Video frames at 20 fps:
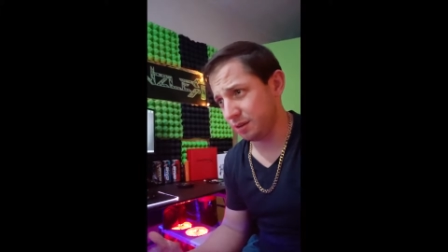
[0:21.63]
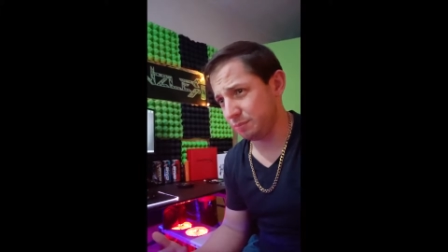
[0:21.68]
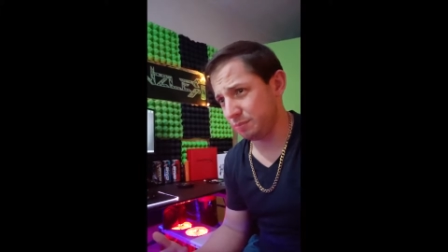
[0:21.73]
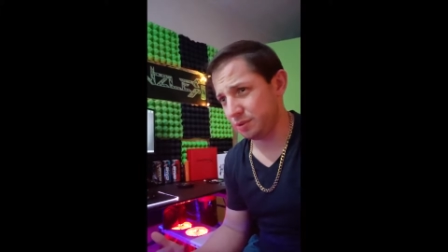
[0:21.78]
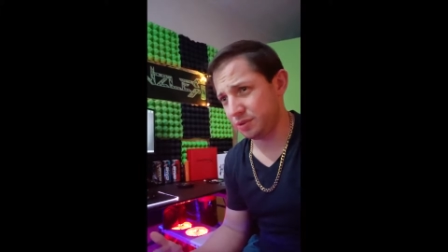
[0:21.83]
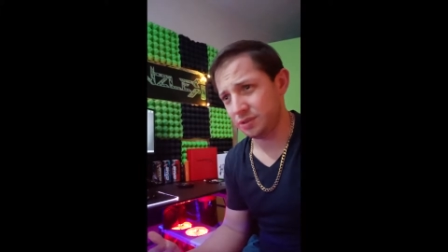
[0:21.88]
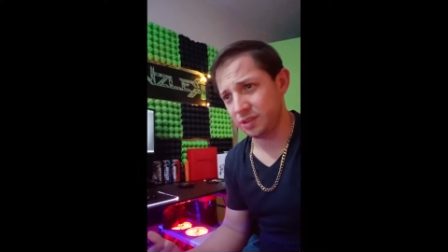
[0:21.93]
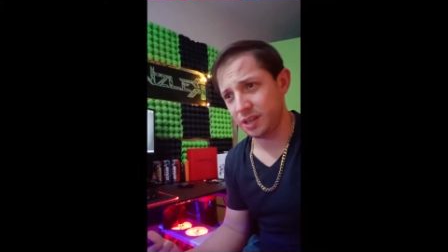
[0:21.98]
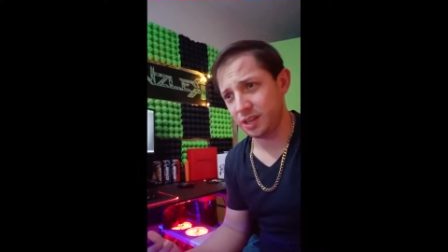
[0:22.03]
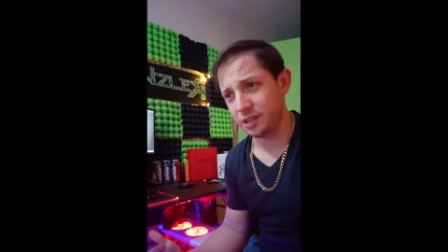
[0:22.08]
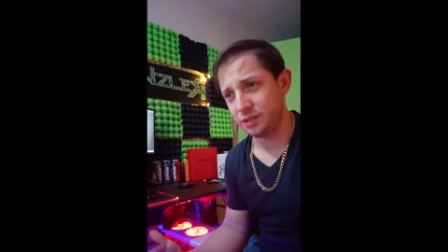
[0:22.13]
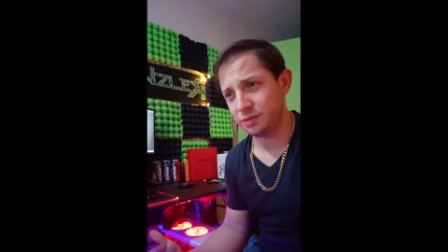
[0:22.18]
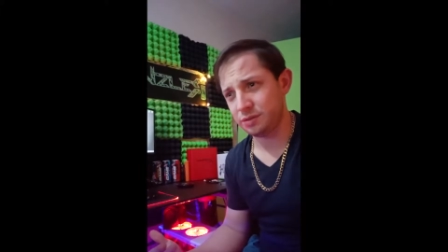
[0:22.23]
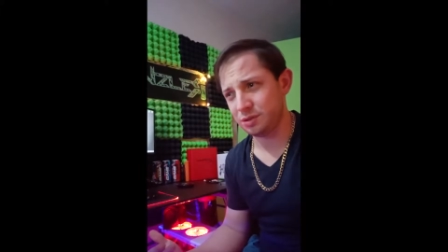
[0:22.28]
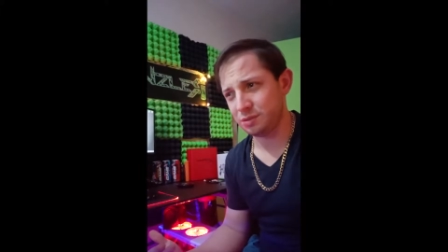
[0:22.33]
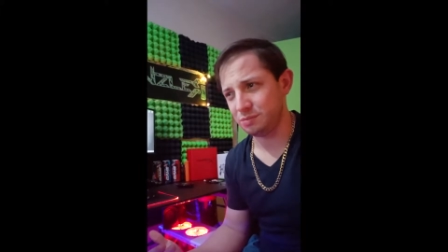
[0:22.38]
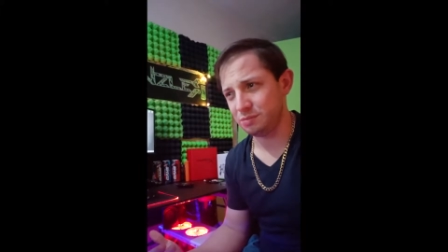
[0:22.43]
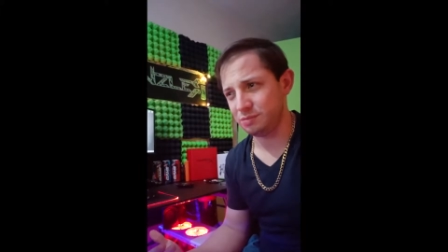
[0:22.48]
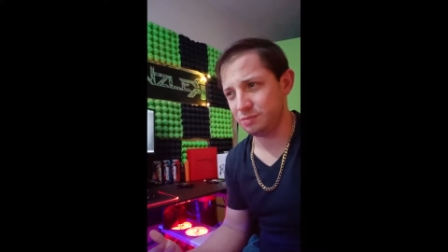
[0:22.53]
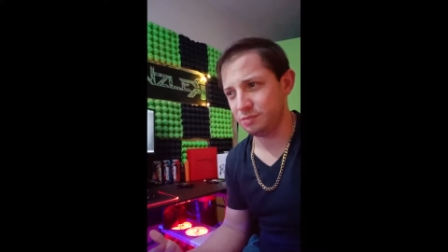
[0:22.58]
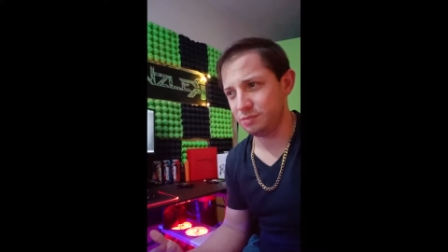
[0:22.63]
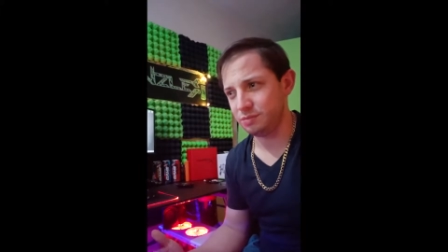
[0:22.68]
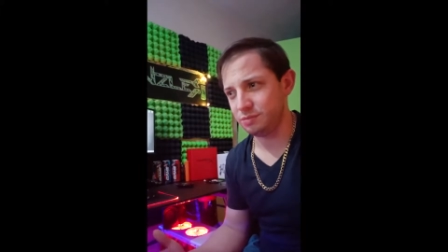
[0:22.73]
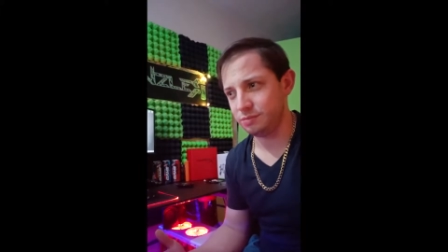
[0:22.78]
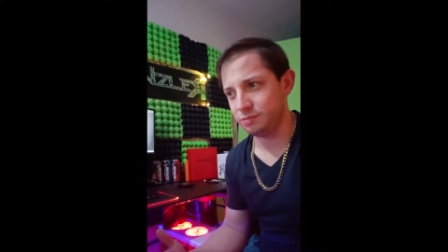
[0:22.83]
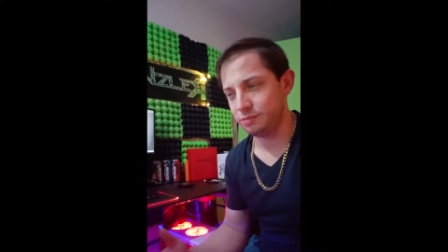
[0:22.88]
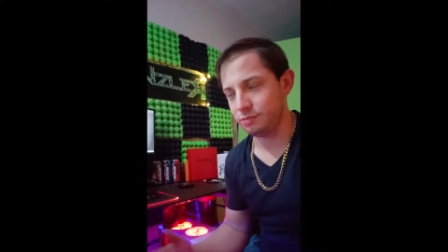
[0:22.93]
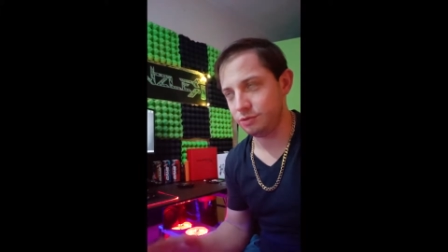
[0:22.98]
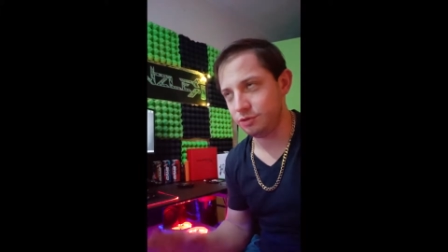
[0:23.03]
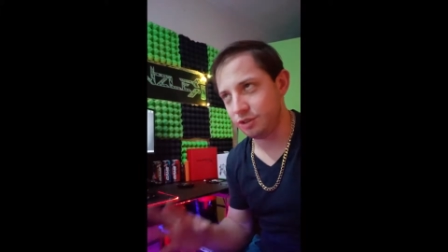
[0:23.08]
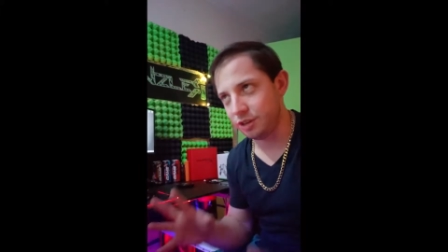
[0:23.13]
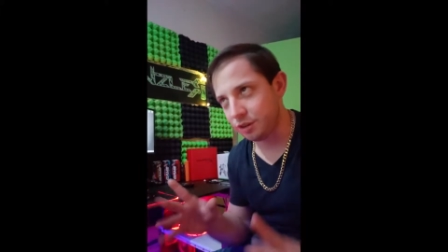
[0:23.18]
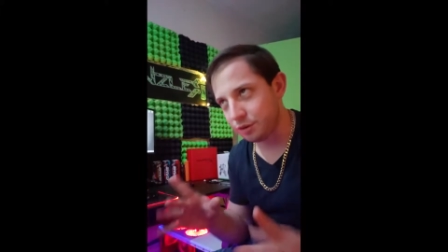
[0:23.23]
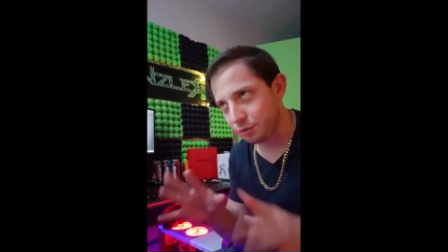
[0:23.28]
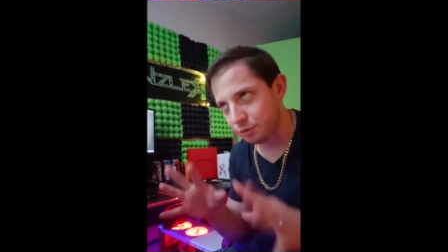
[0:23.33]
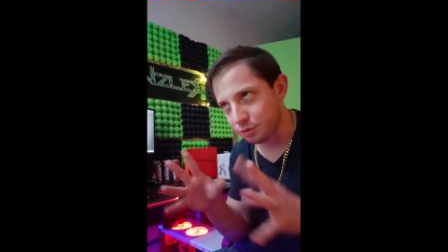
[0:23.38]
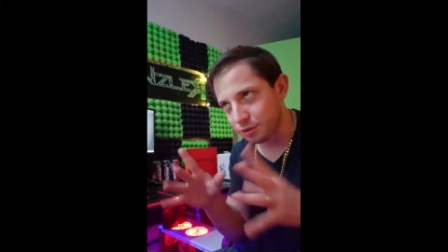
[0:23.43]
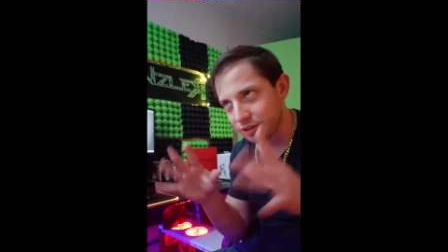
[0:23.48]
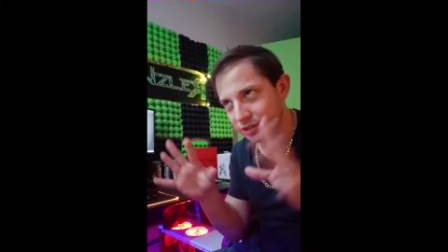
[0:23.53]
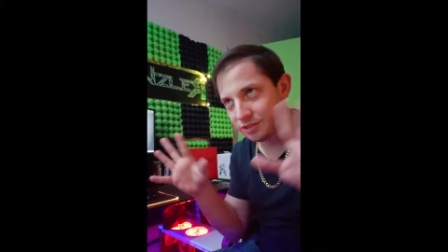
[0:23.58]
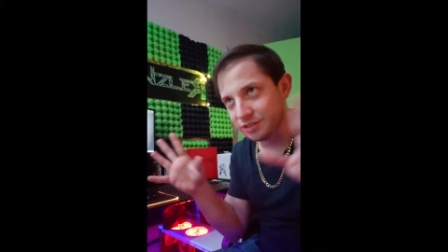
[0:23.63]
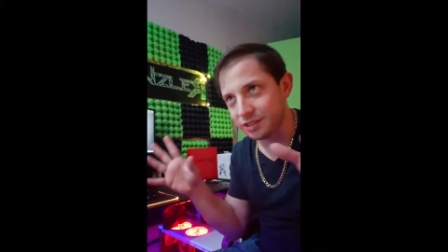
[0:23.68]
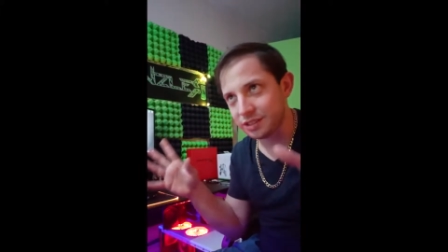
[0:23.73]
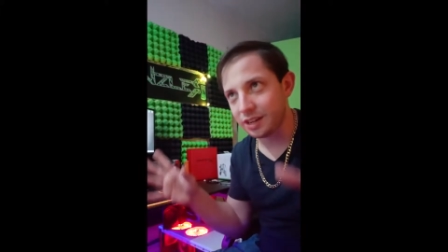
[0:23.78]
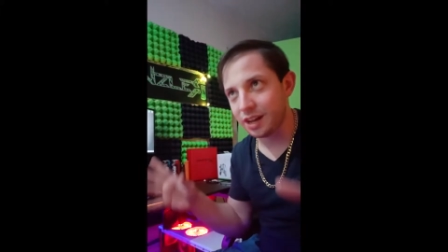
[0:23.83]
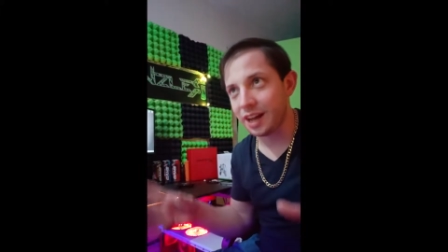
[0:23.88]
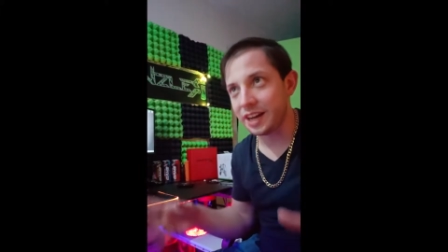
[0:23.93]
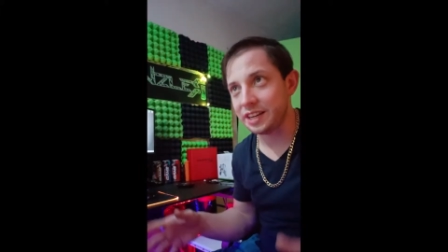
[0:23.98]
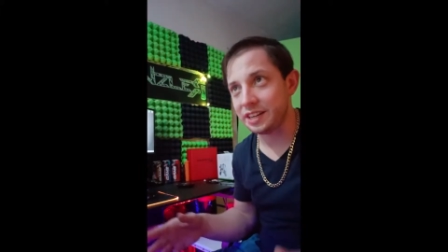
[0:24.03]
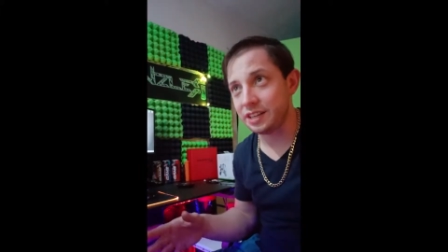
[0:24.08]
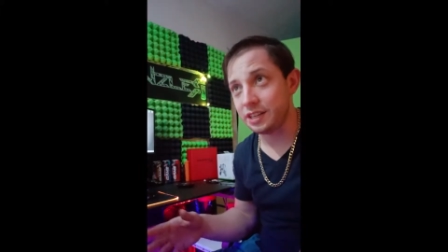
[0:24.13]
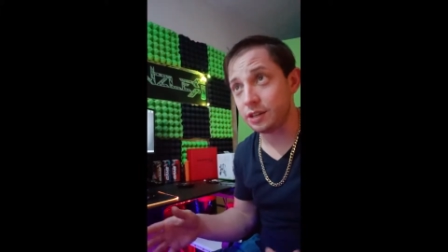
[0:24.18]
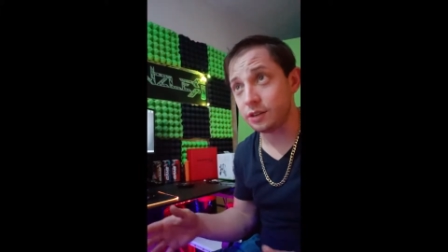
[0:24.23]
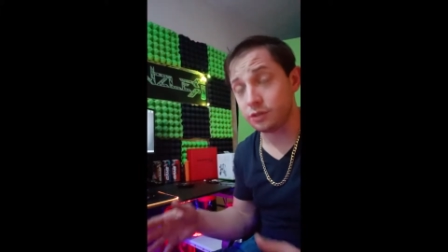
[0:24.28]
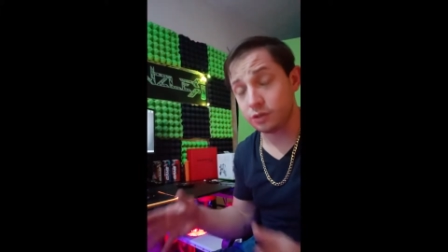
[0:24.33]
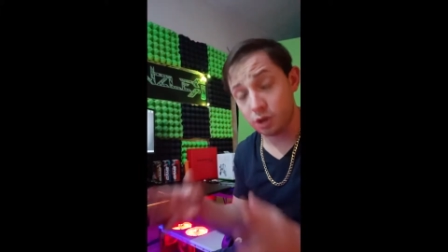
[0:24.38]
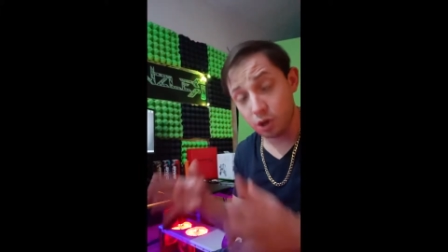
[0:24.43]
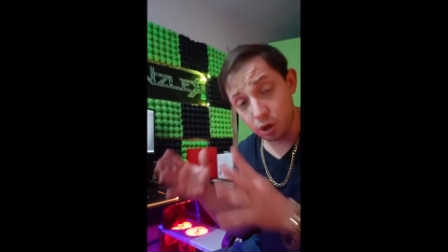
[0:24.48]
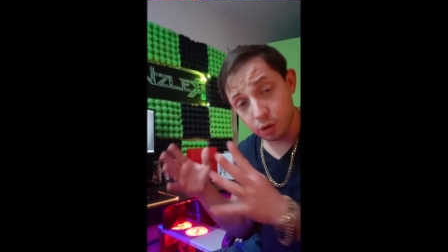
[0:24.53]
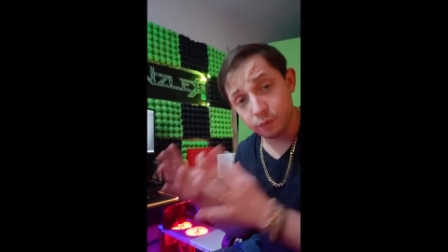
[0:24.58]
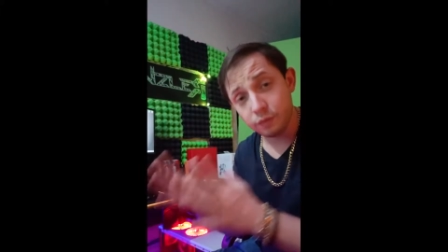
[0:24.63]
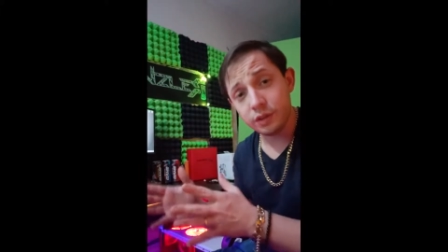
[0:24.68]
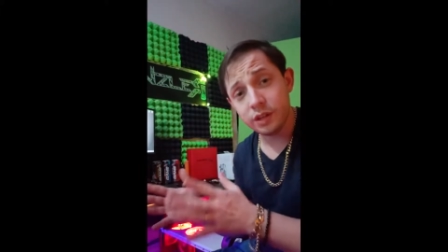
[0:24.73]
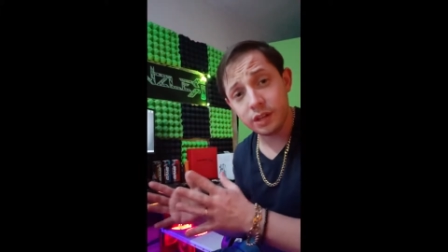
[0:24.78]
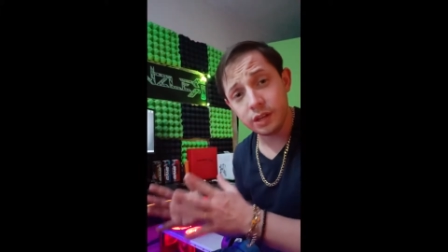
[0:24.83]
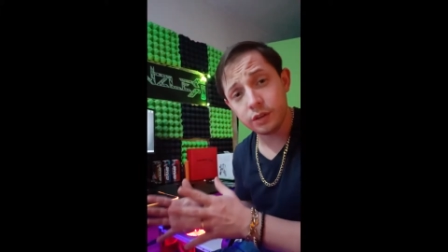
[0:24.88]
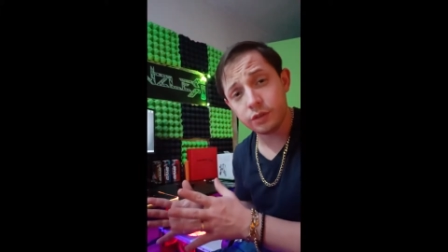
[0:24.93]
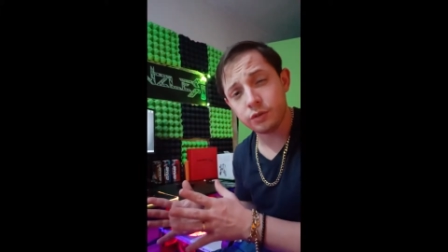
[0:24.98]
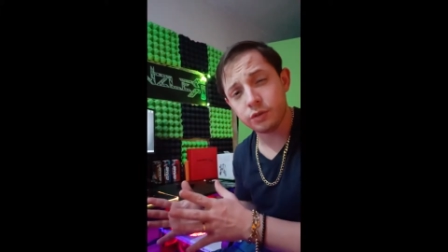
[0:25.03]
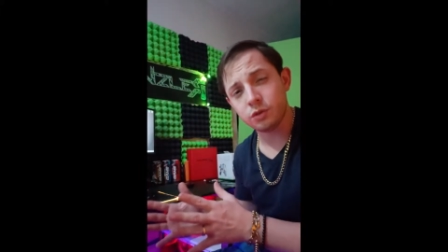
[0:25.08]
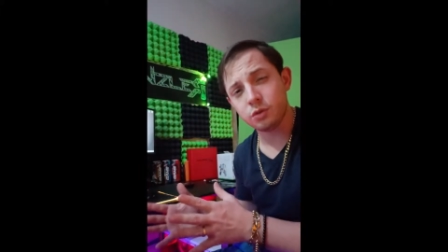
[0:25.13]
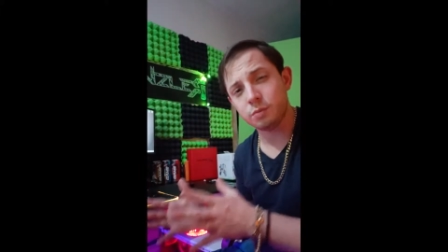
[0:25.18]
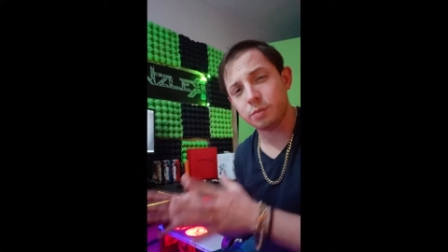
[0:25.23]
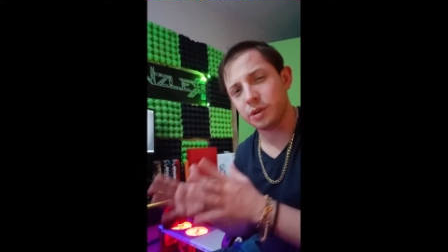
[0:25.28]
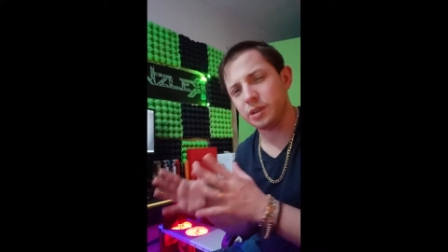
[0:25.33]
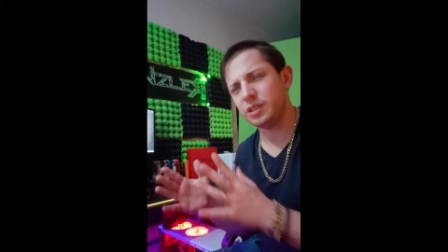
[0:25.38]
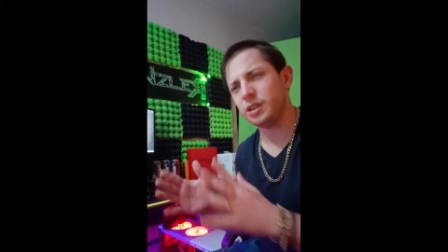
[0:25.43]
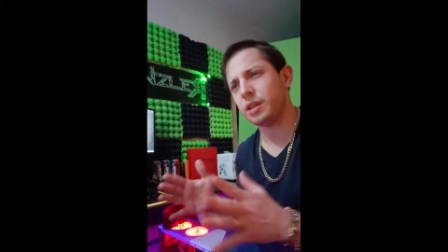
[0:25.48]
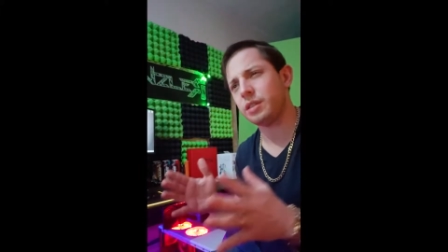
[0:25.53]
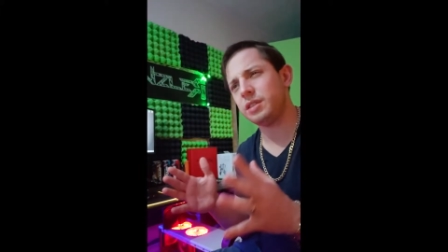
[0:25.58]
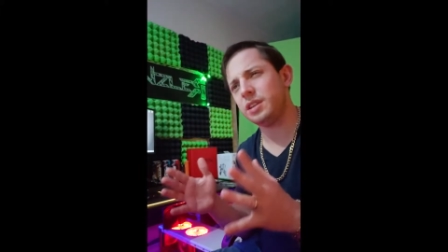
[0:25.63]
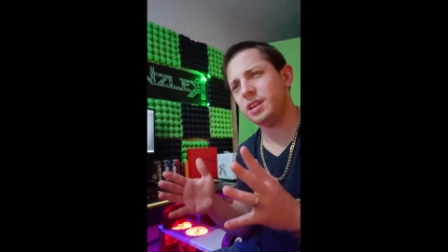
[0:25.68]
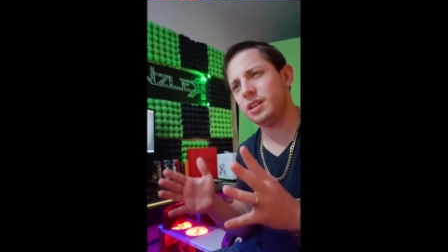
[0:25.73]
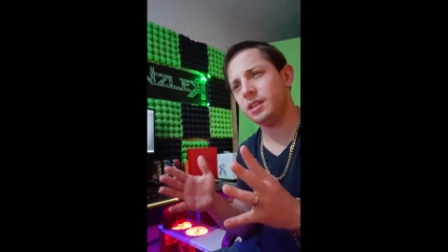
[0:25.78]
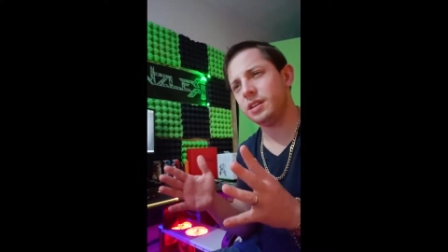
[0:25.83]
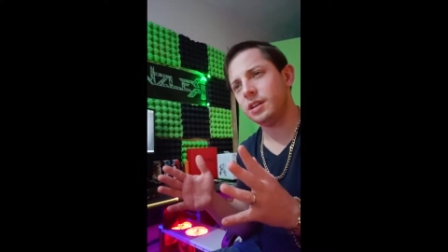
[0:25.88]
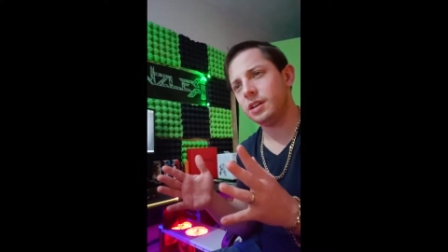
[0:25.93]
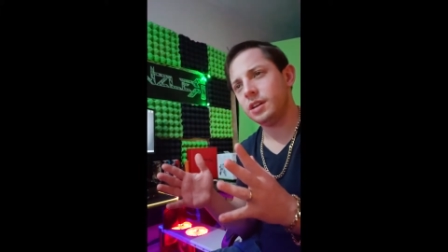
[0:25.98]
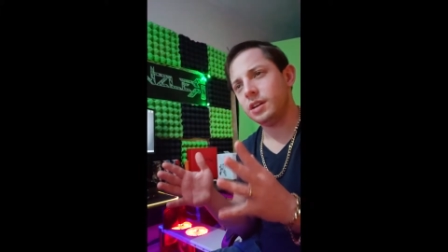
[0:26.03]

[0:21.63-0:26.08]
besides from generalistic ideas of the issue, but nothing